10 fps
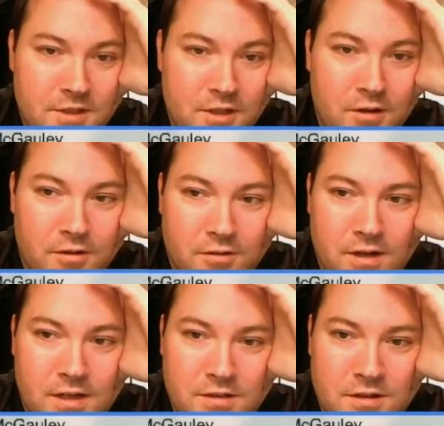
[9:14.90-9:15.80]
So
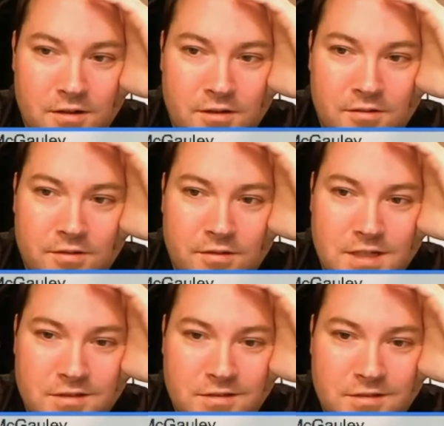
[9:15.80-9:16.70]
you were right, Joe. Your
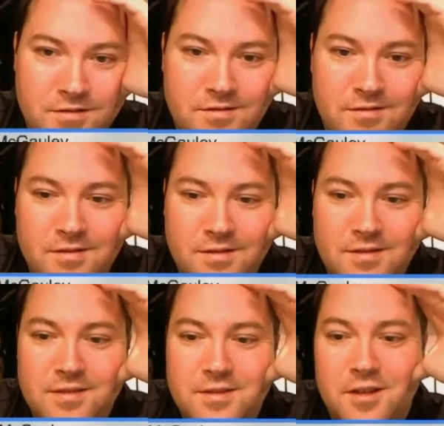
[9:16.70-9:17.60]
original.
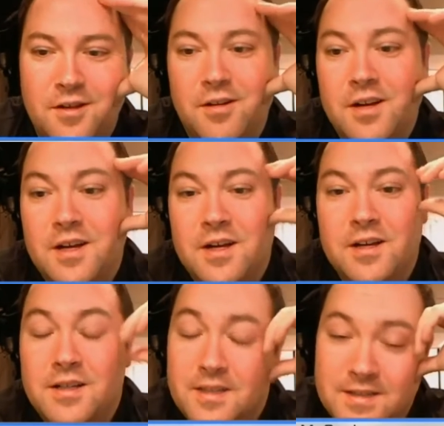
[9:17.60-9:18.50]
So,
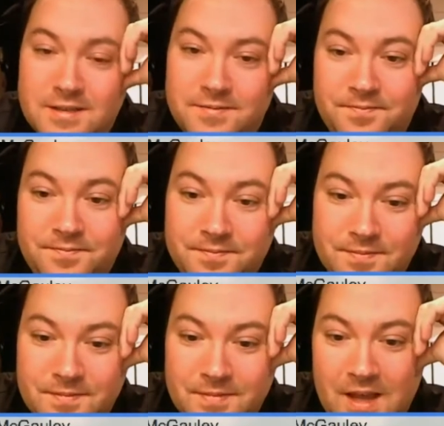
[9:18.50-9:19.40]

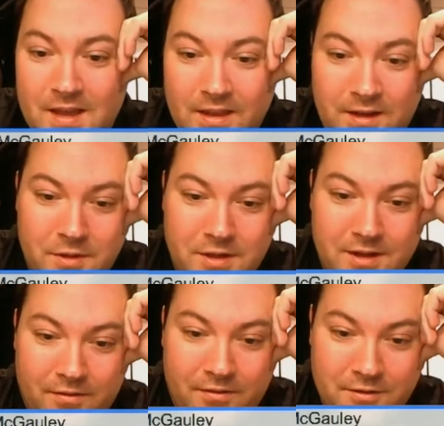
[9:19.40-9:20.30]
yeah, that could be
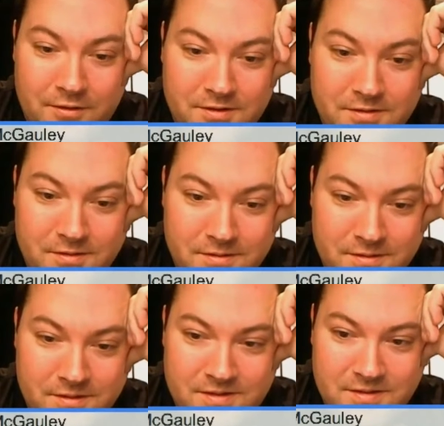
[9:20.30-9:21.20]
tough for
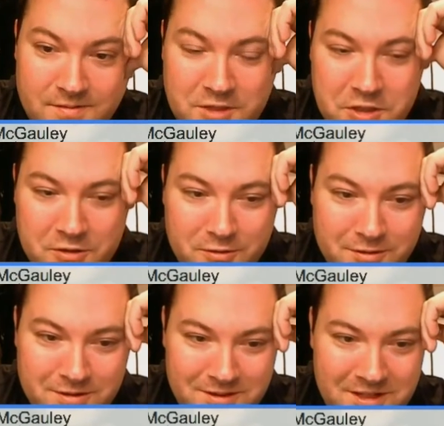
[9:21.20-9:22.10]

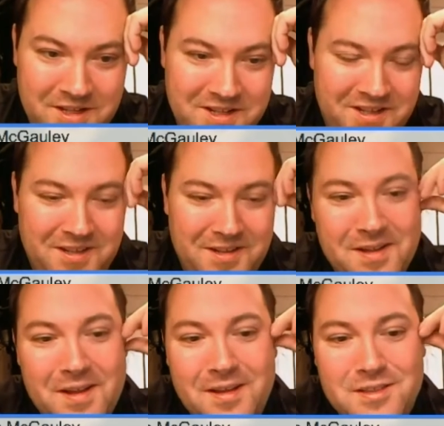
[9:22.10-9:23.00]
Turtles.
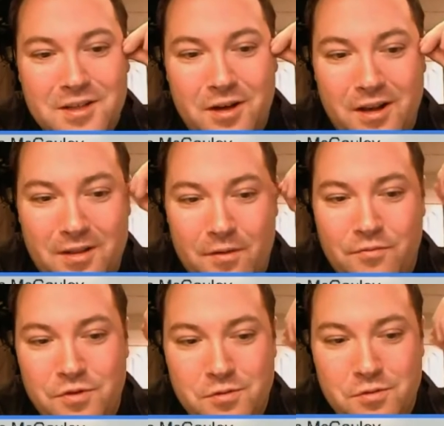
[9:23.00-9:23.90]
So it'll have
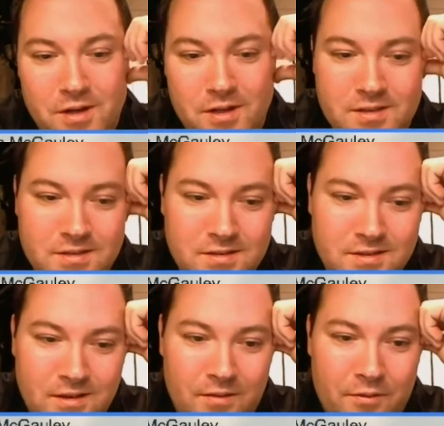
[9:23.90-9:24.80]
a few weeks.
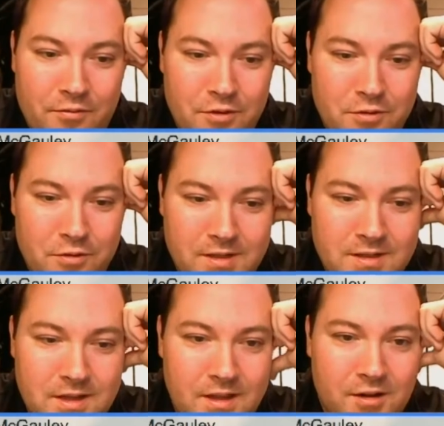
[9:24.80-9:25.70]

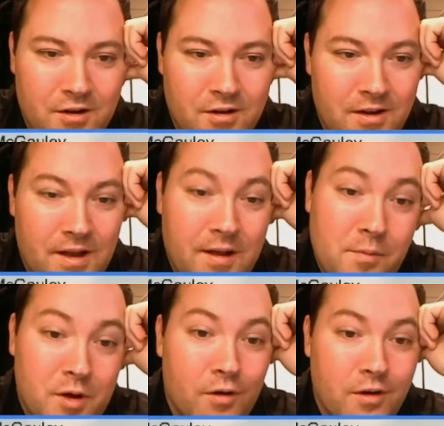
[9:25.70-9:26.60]
I think I
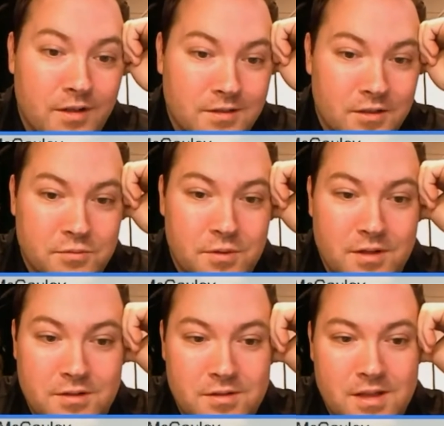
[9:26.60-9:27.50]
hope Guardians does well too.